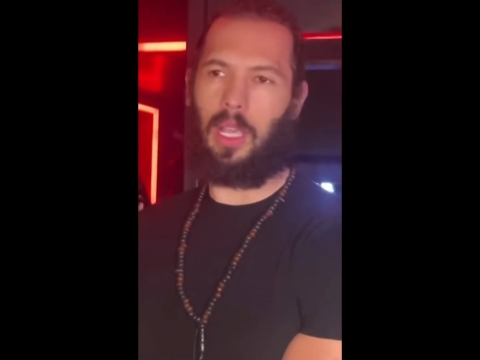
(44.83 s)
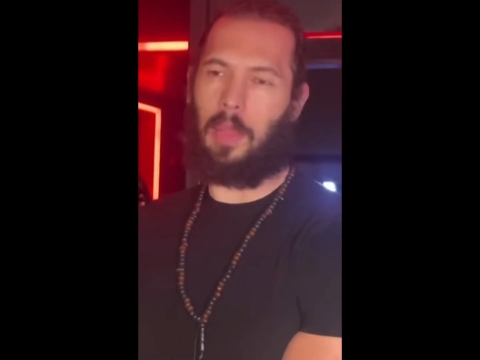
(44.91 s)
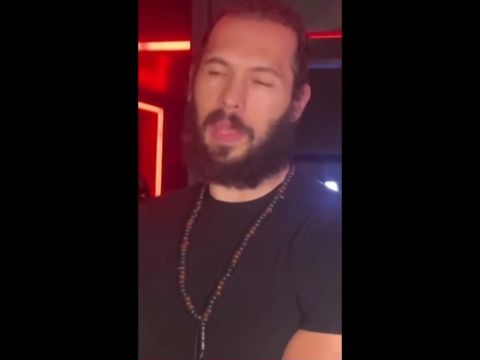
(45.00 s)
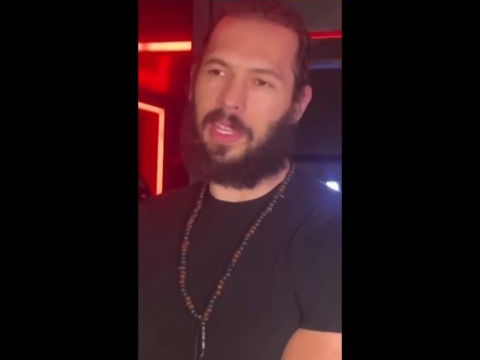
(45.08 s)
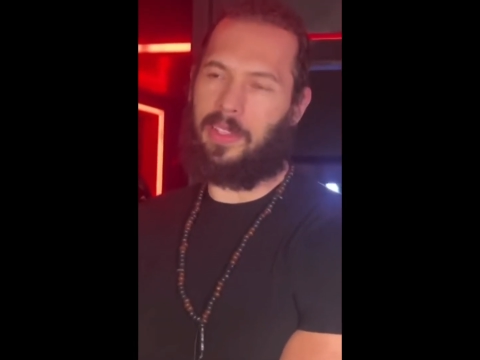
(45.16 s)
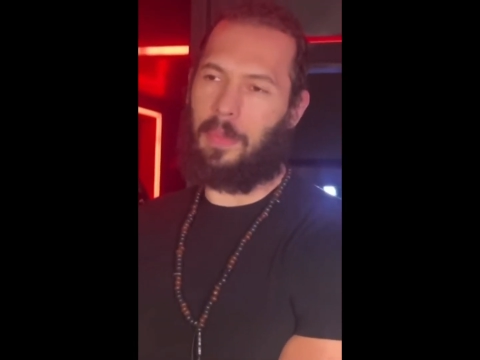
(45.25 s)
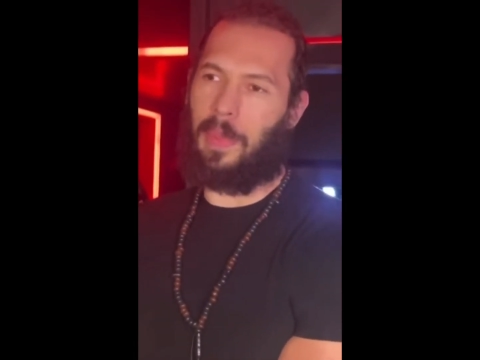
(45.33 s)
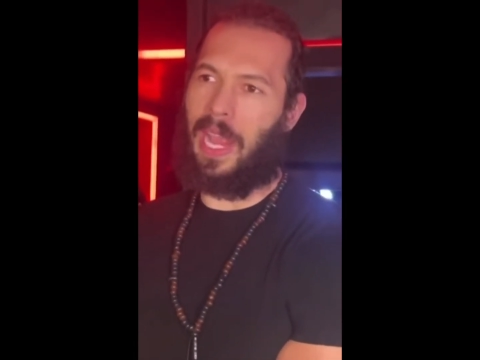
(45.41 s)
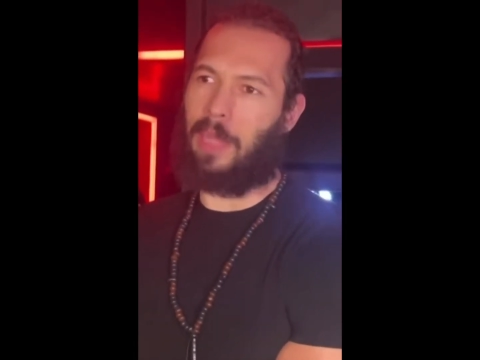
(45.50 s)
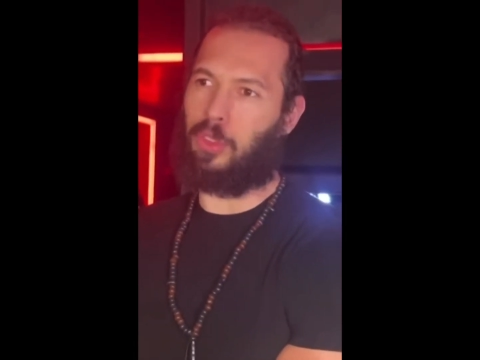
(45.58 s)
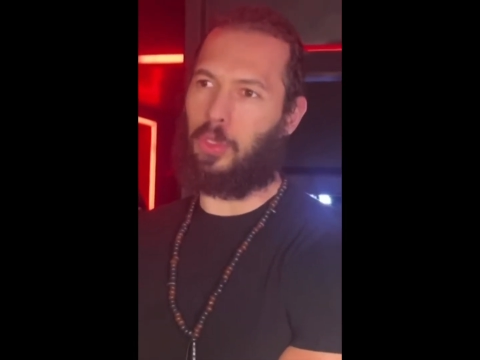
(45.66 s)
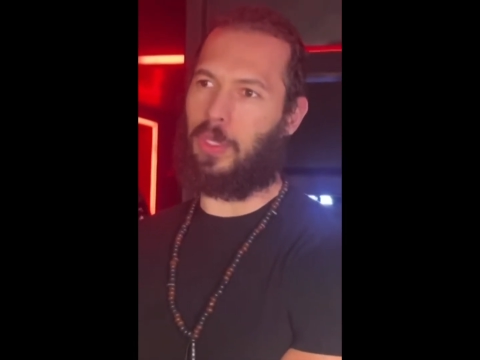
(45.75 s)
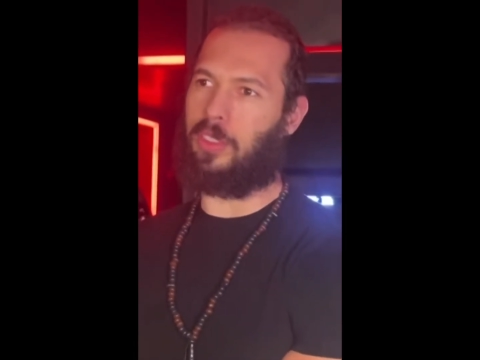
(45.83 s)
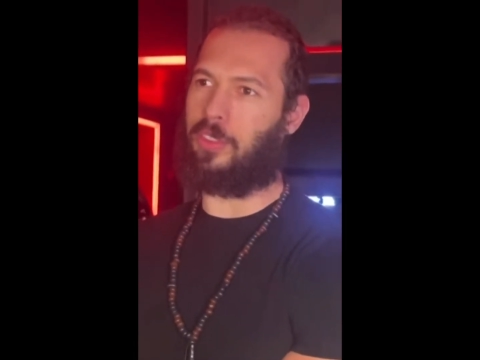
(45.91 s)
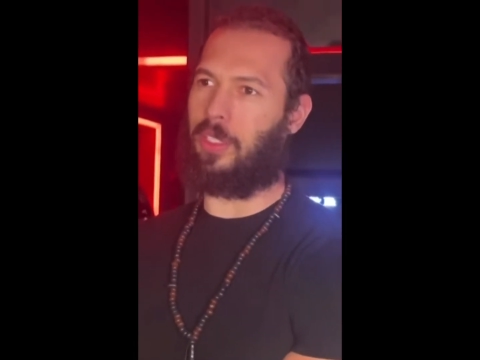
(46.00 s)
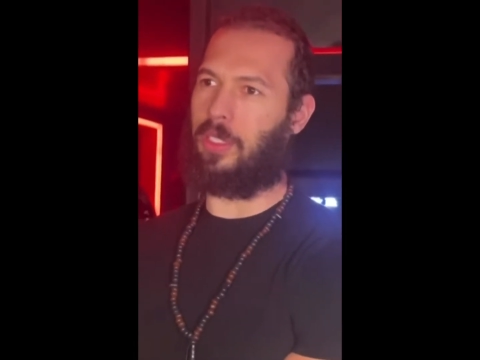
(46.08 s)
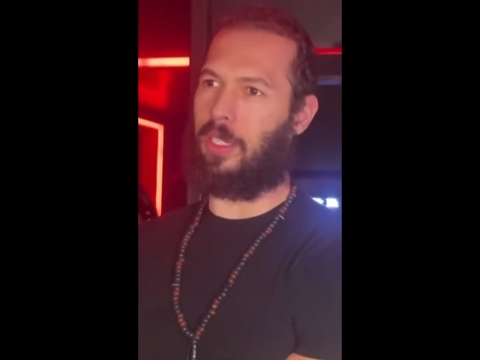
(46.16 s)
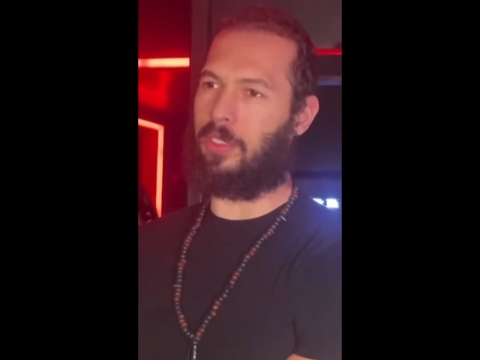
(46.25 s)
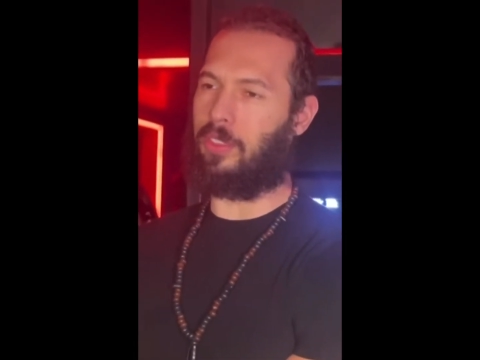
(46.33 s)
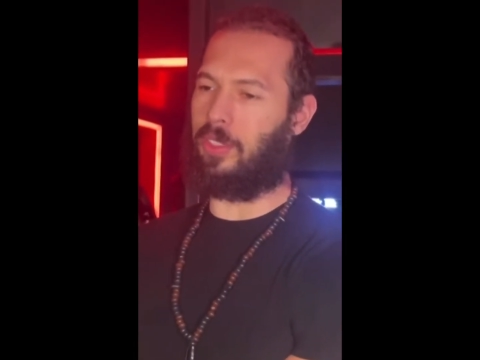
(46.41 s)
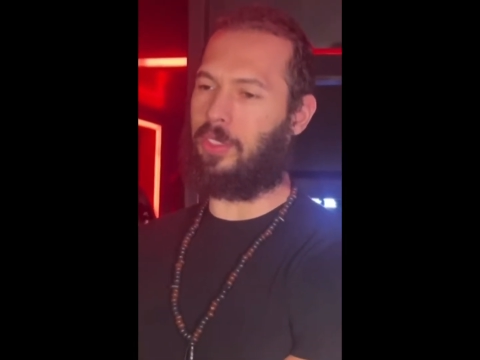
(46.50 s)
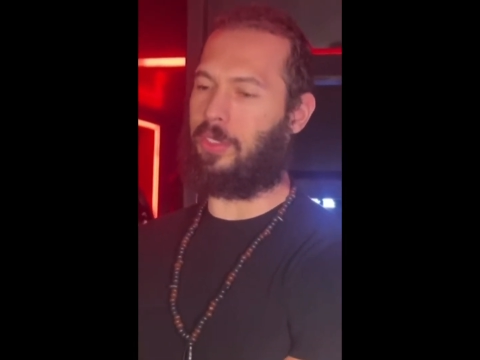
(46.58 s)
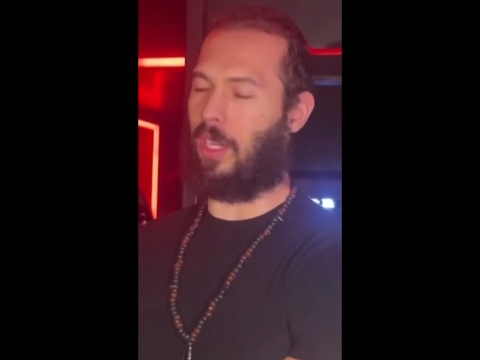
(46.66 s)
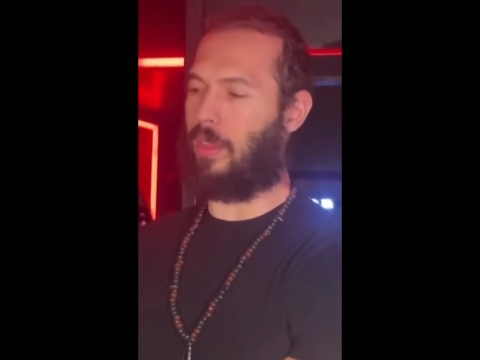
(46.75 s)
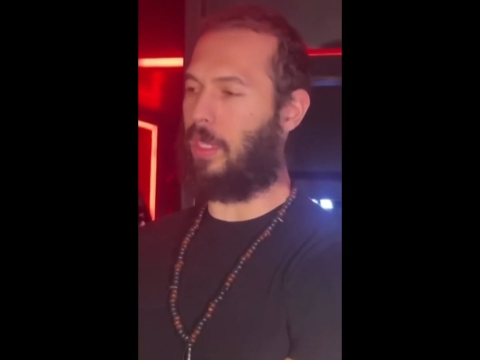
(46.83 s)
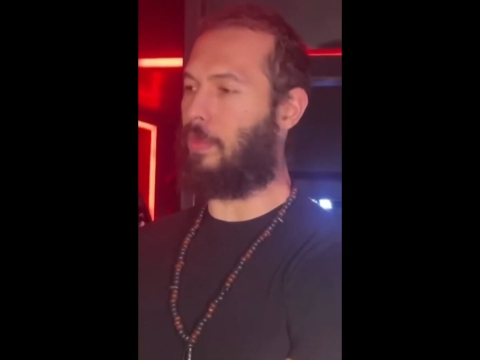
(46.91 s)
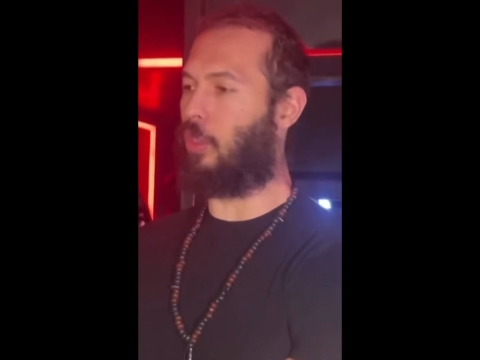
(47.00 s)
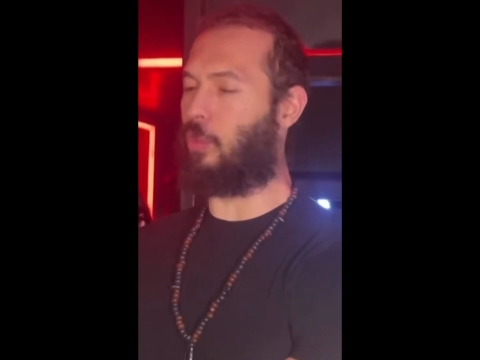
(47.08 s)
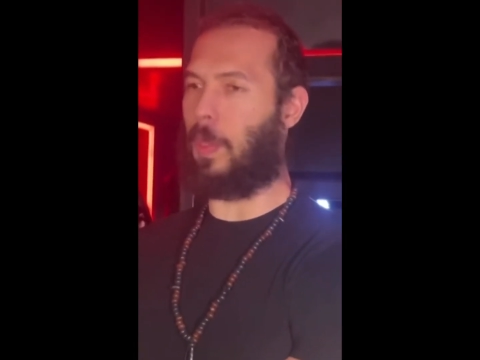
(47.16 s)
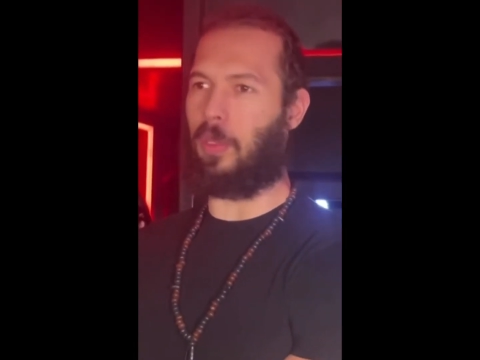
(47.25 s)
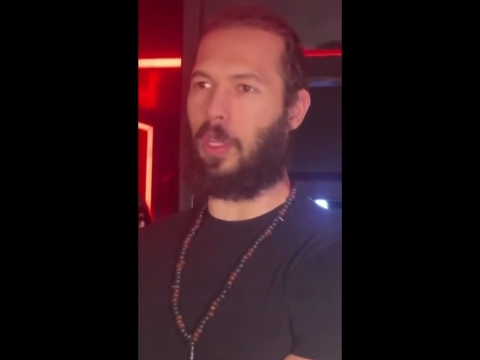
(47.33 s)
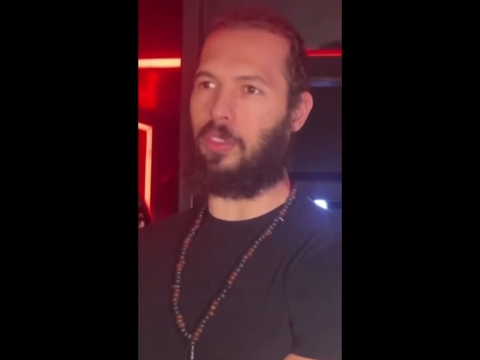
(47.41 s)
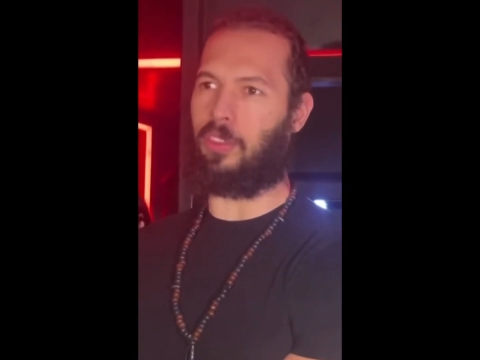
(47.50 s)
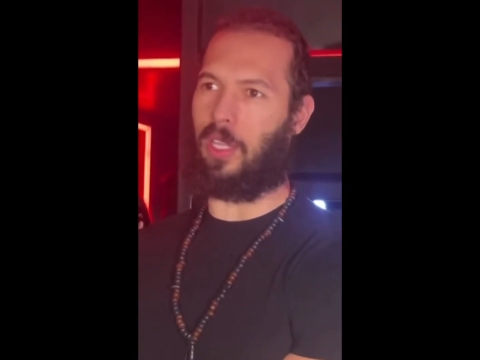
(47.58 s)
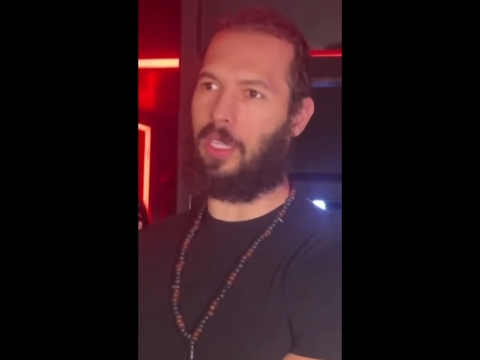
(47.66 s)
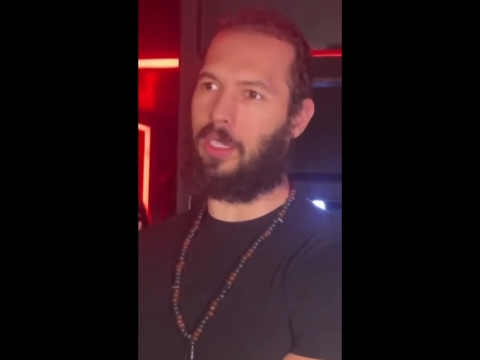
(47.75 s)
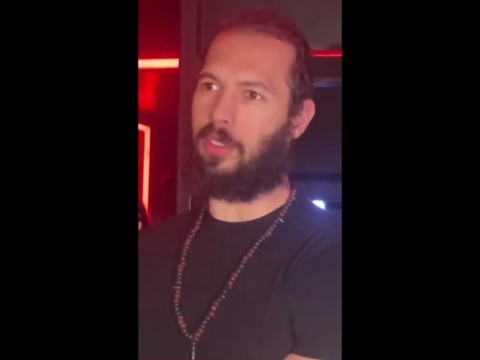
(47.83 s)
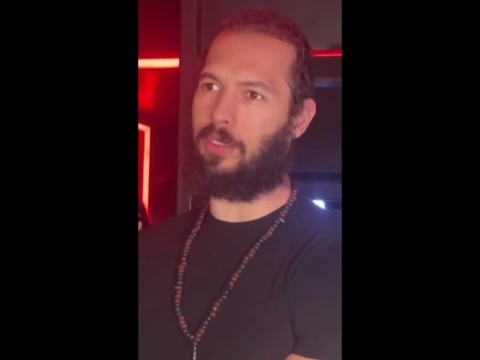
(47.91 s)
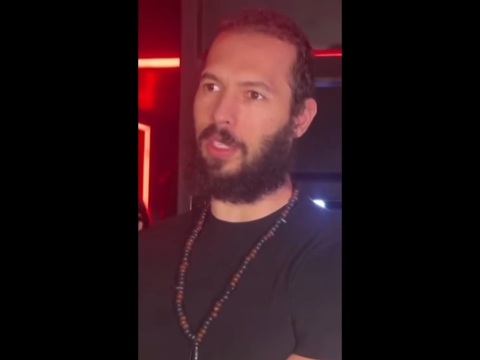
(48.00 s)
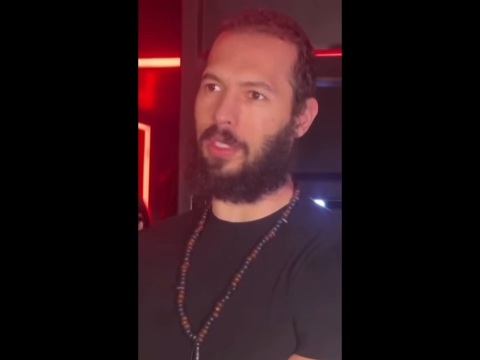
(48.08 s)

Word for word: I maintain my absolute innocence, and I think most people understand this,